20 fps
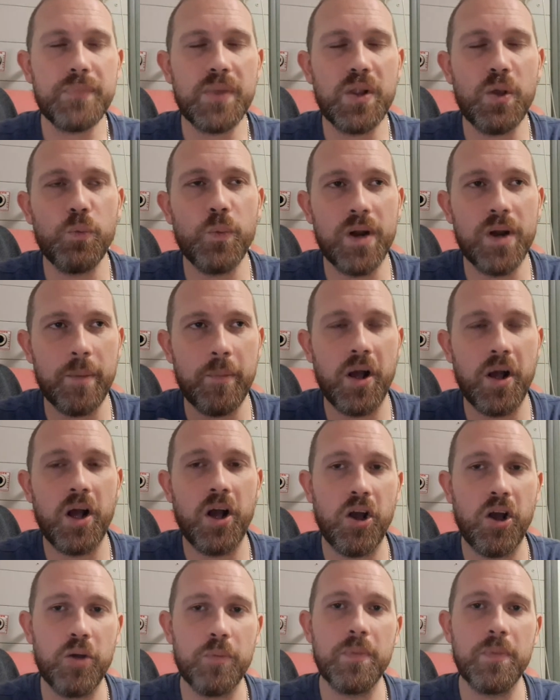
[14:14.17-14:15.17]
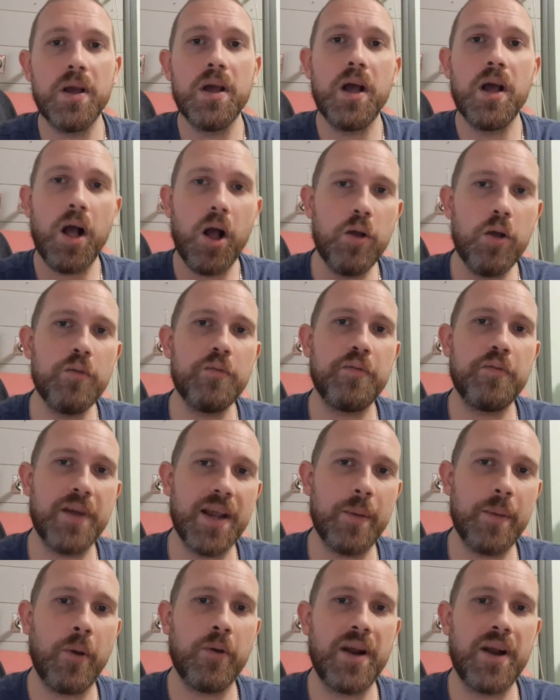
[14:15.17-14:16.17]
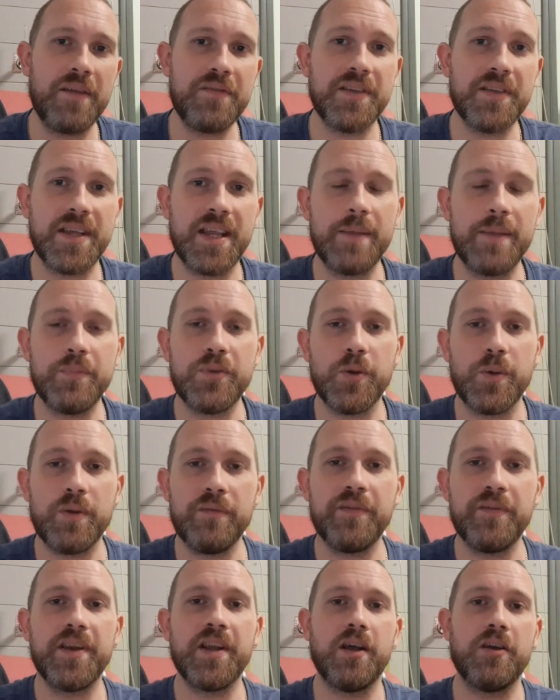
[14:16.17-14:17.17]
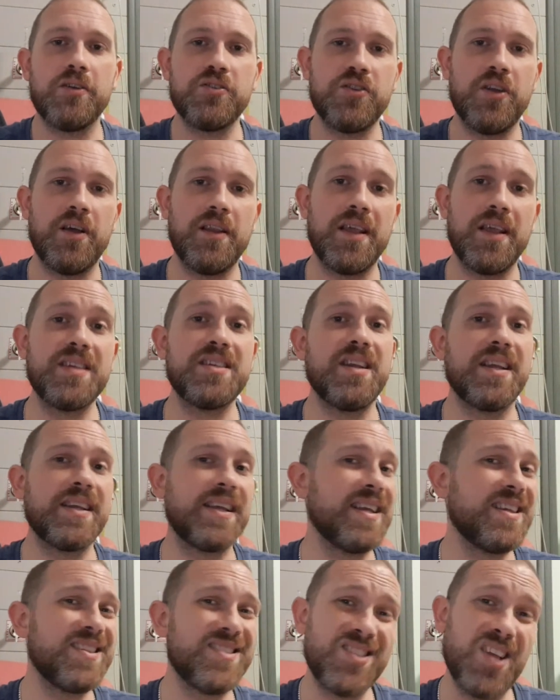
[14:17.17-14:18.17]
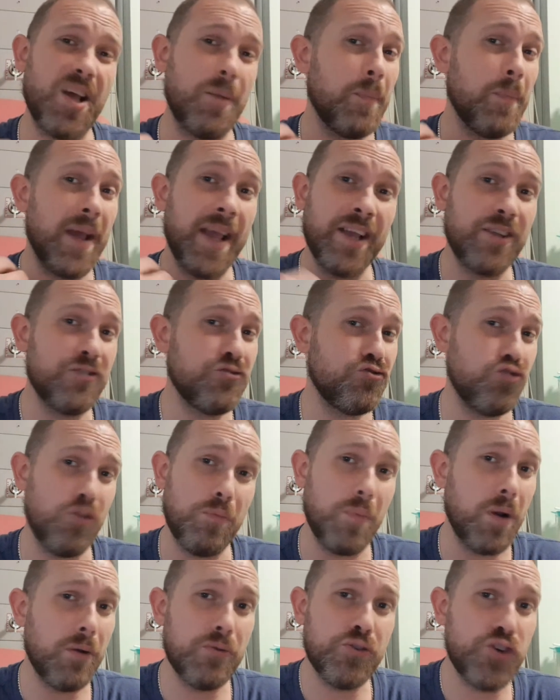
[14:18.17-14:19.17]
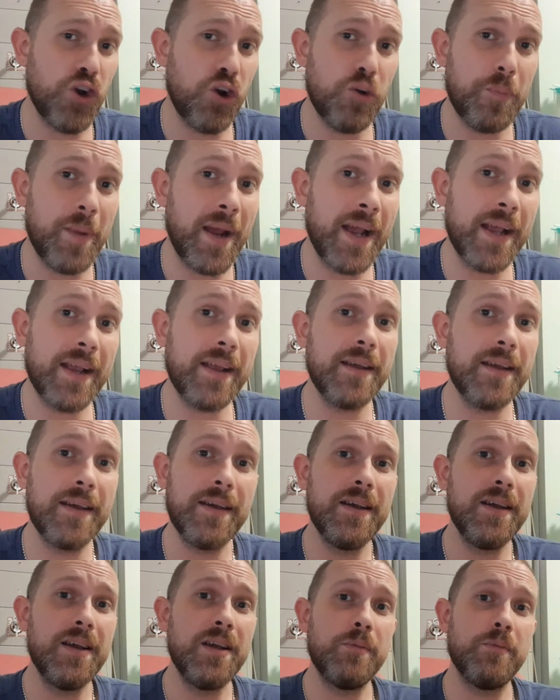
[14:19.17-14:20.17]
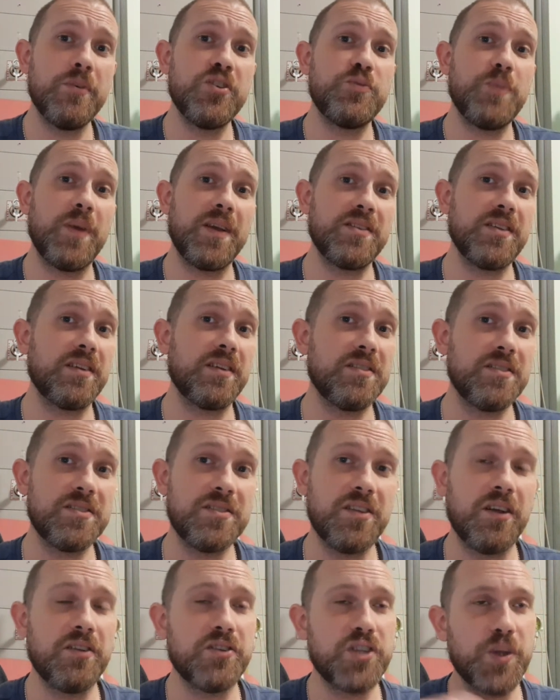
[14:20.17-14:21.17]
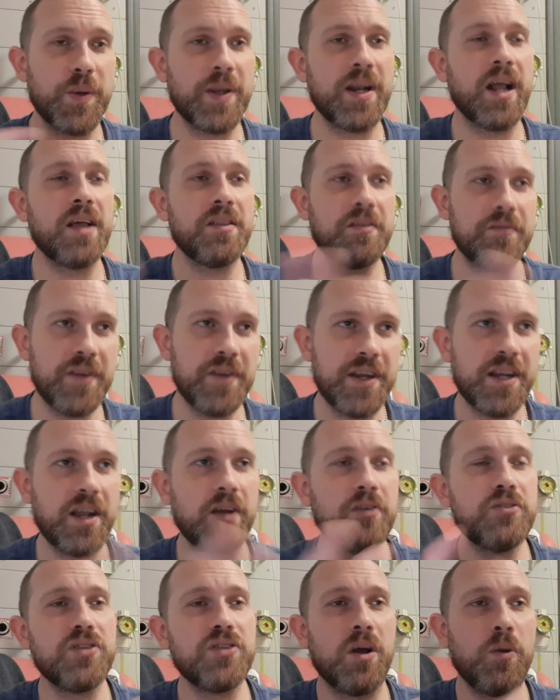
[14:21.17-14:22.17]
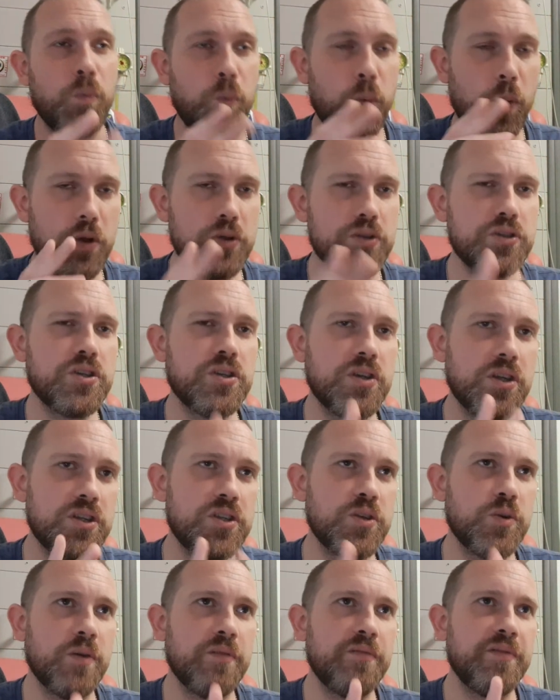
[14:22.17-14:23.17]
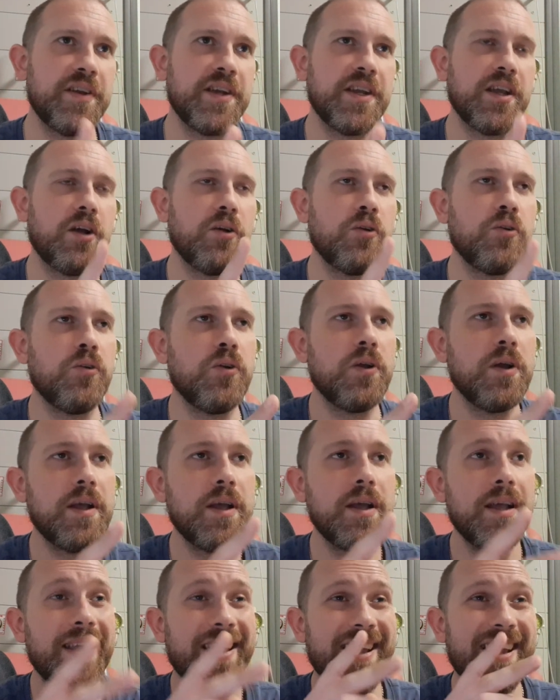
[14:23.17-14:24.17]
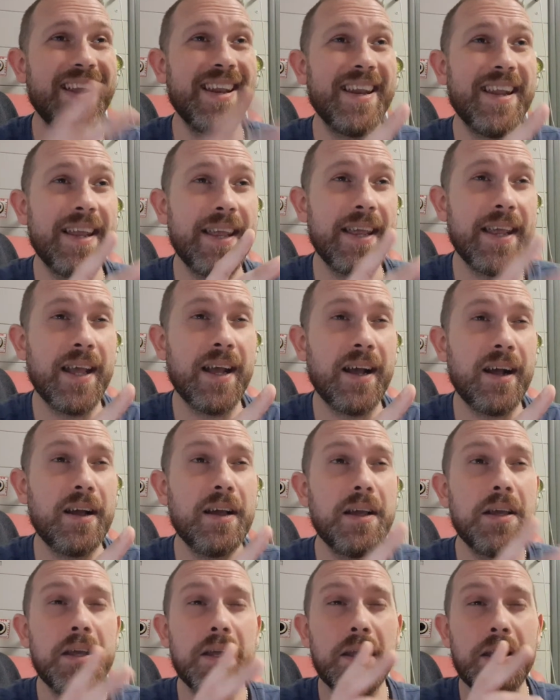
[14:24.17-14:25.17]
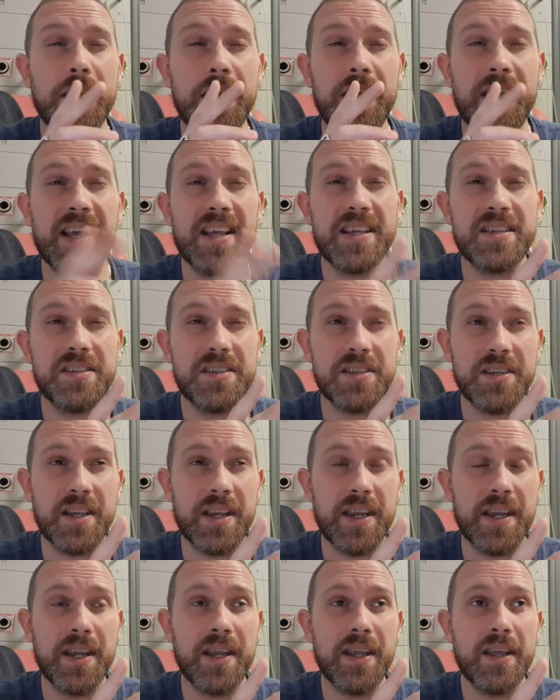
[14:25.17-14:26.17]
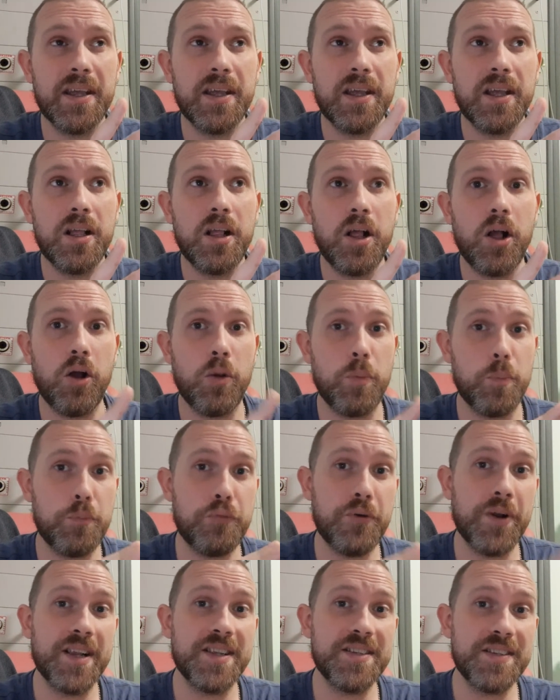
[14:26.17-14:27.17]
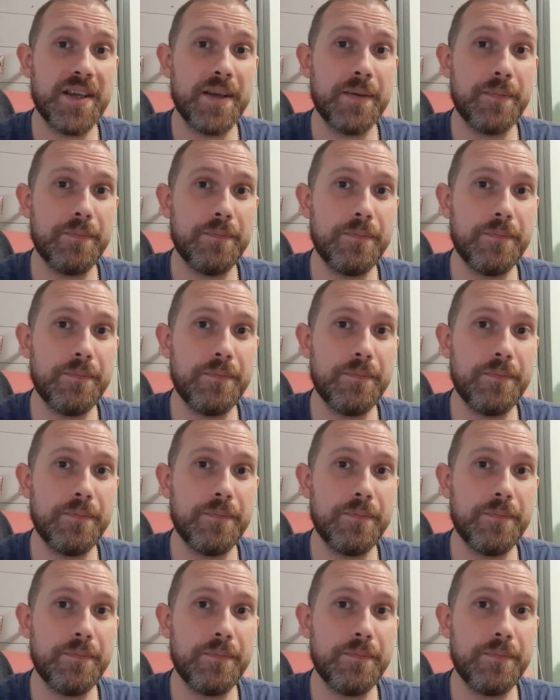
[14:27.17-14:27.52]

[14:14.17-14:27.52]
when I'm at home. Hopefully I won't have to keep doing videos like this, and I get some extra mojo back, which means I can start doing other videos. I was going to do a video in here yesterday on Brexit.